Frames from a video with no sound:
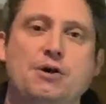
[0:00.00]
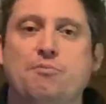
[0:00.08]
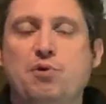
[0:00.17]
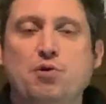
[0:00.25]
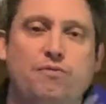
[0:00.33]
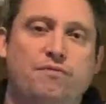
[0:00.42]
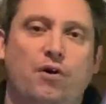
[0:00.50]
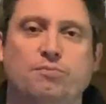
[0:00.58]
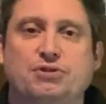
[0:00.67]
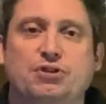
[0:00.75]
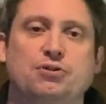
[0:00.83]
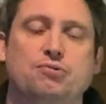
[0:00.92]
move
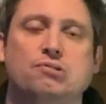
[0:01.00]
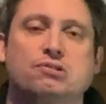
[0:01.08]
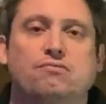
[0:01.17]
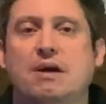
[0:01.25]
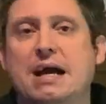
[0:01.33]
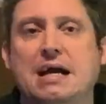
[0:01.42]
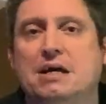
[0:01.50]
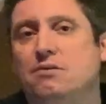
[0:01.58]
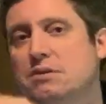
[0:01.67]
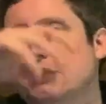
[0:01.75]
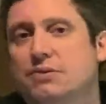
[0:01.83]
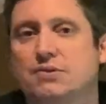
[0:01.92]
obstacles
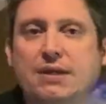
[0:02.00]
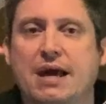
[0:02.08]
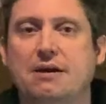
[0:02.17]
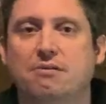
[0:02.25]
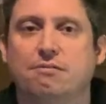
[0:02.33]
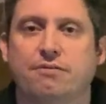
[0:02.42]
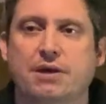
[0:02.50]
around and scale